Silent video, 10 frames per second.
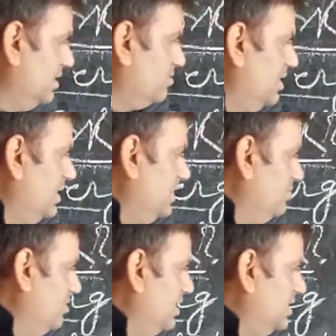quantity
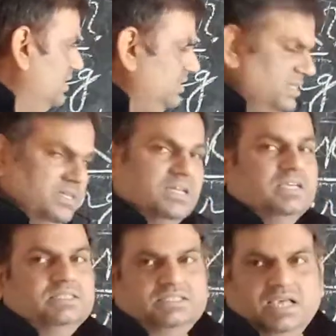work is?
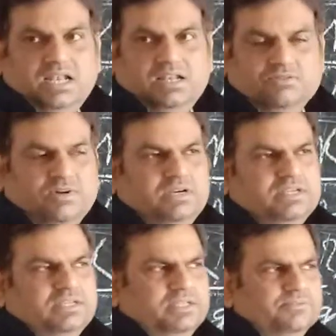Scalar
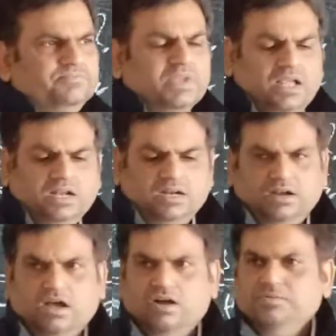quantity.
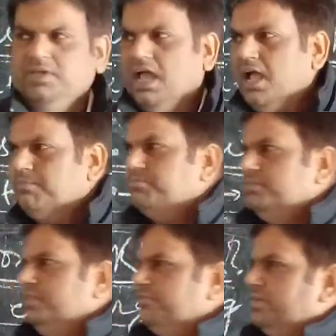Now we have
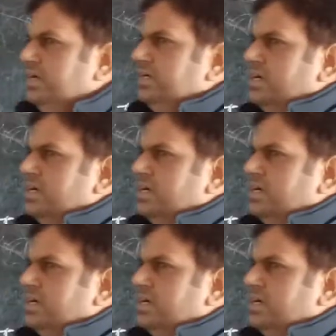different